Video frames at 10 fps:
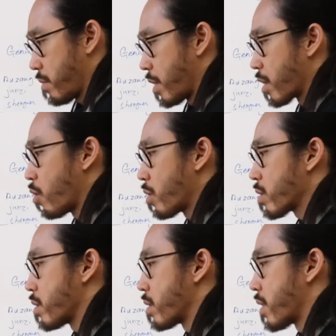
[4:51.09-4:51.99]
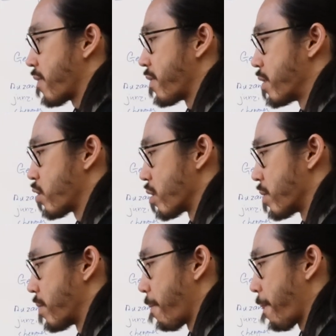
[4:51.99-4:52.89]
According to this
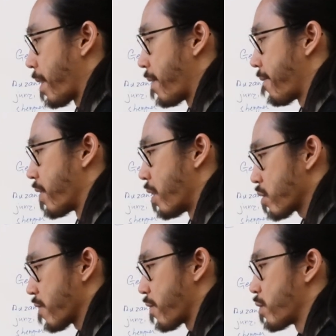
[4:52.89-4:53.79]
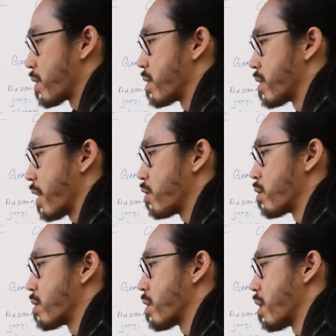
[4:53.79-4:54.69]
definition, philosophers and
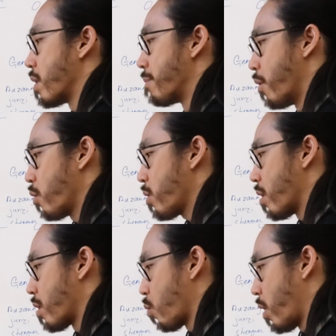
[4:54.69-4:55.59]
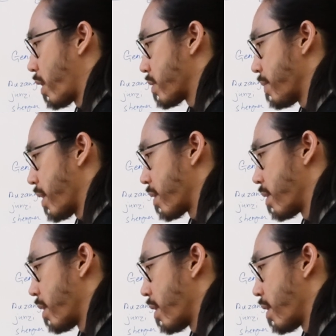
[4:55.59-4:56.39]
sages both are wise men.